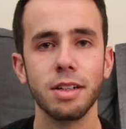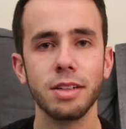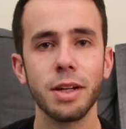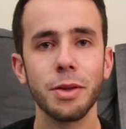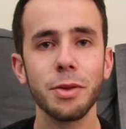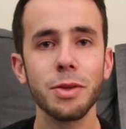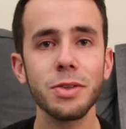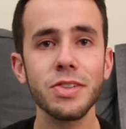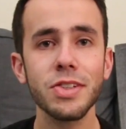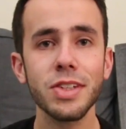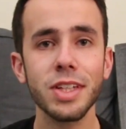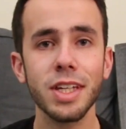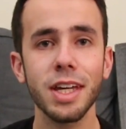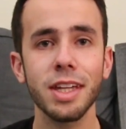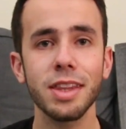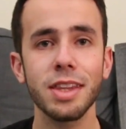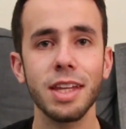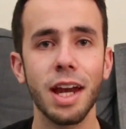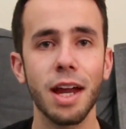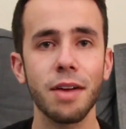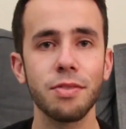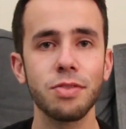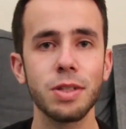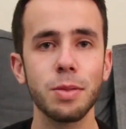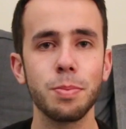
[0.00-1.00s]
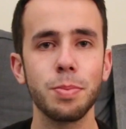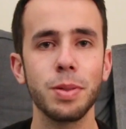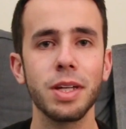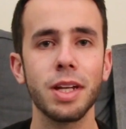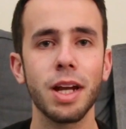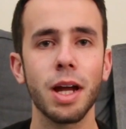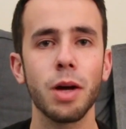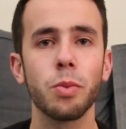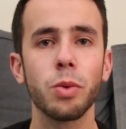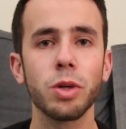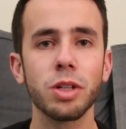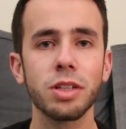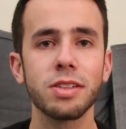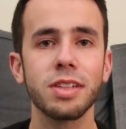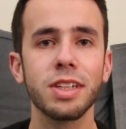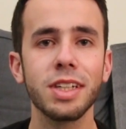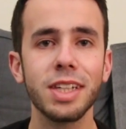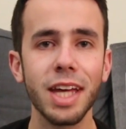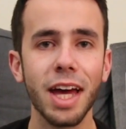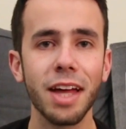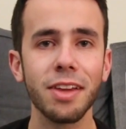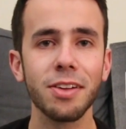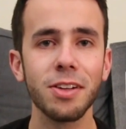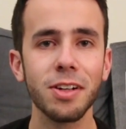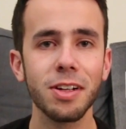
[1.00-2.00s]
Now this is a kit that FCP and I worked
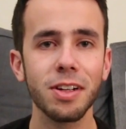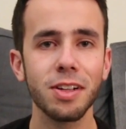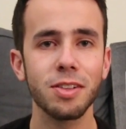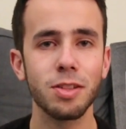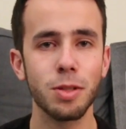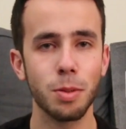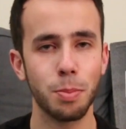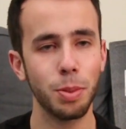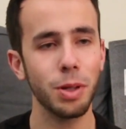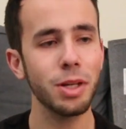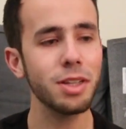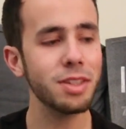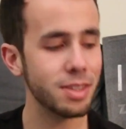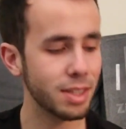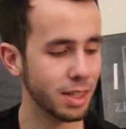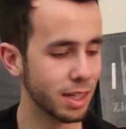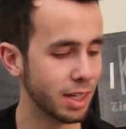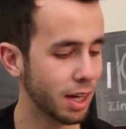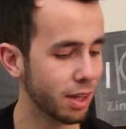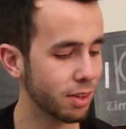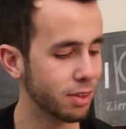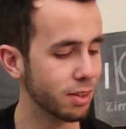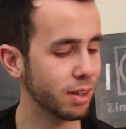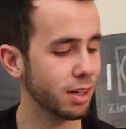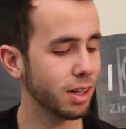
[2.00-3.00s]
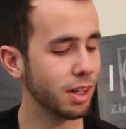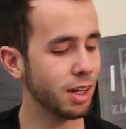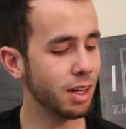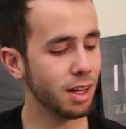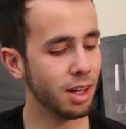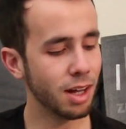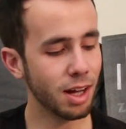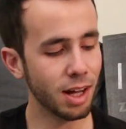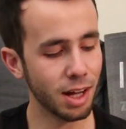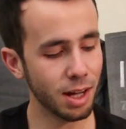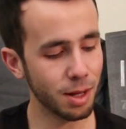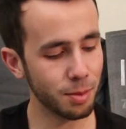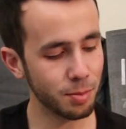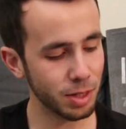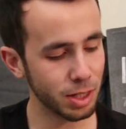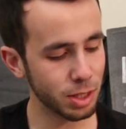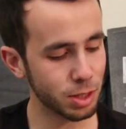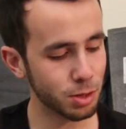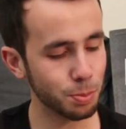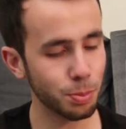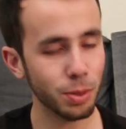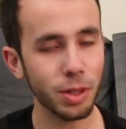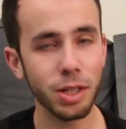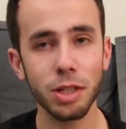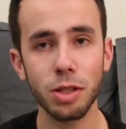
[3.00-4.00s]
together to put together.
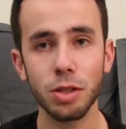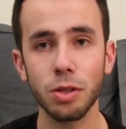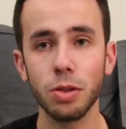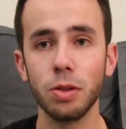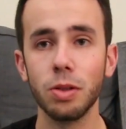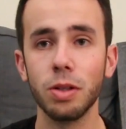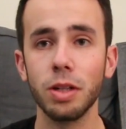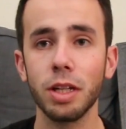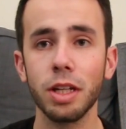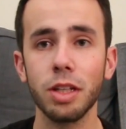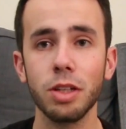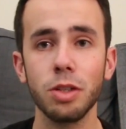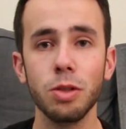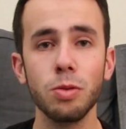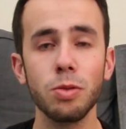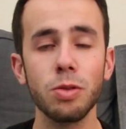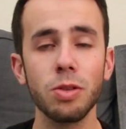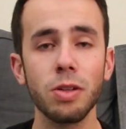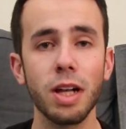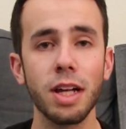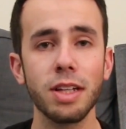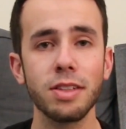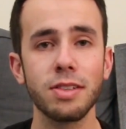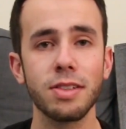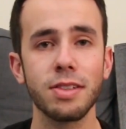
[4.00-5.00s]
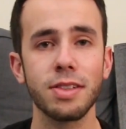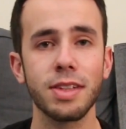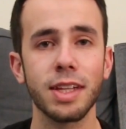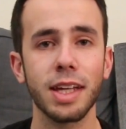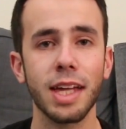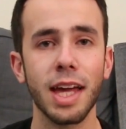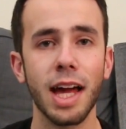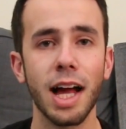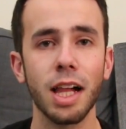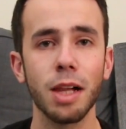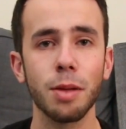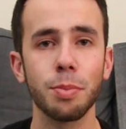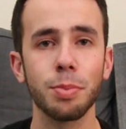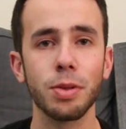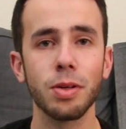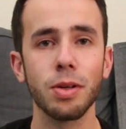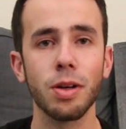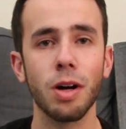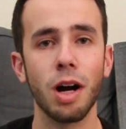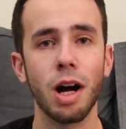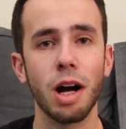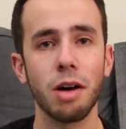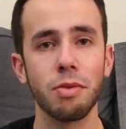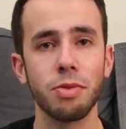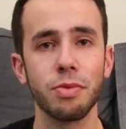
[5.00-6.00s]
It's pretty cool. It utilizes the
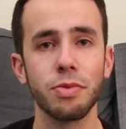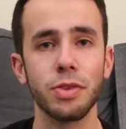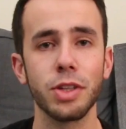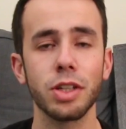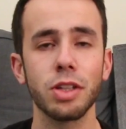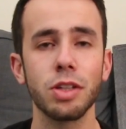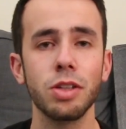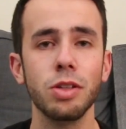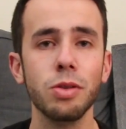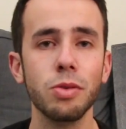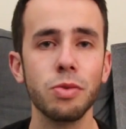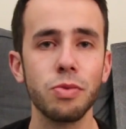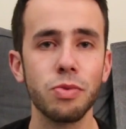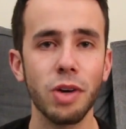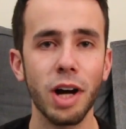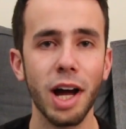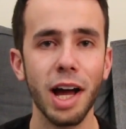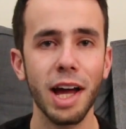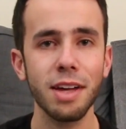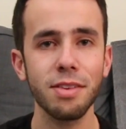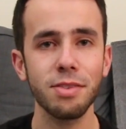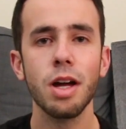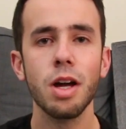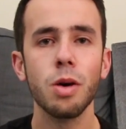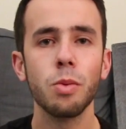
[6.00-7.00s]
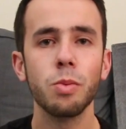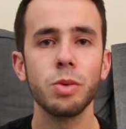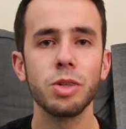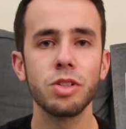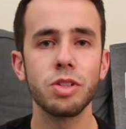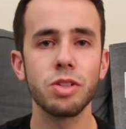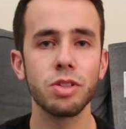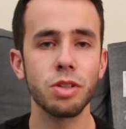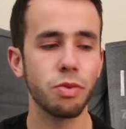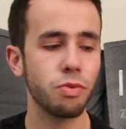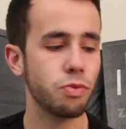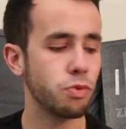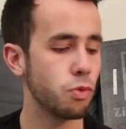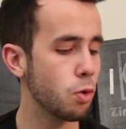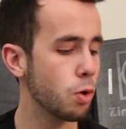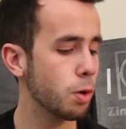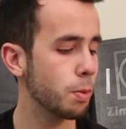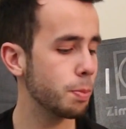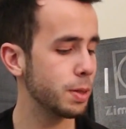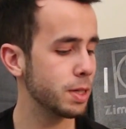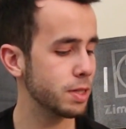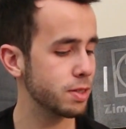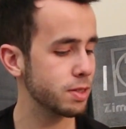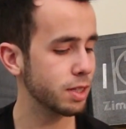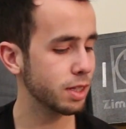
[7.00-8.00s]
caliper off of the Q5, which is a
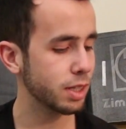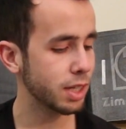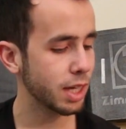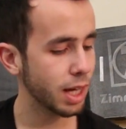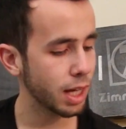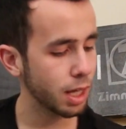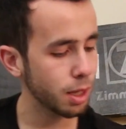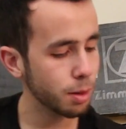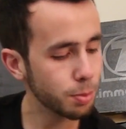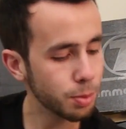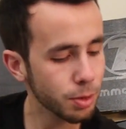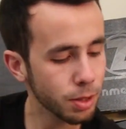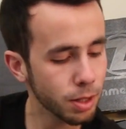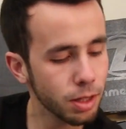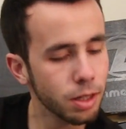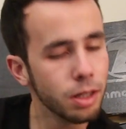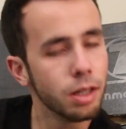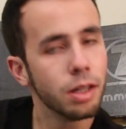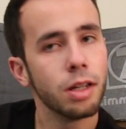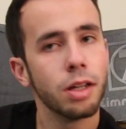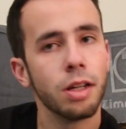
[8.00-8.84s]
4-piston caliper.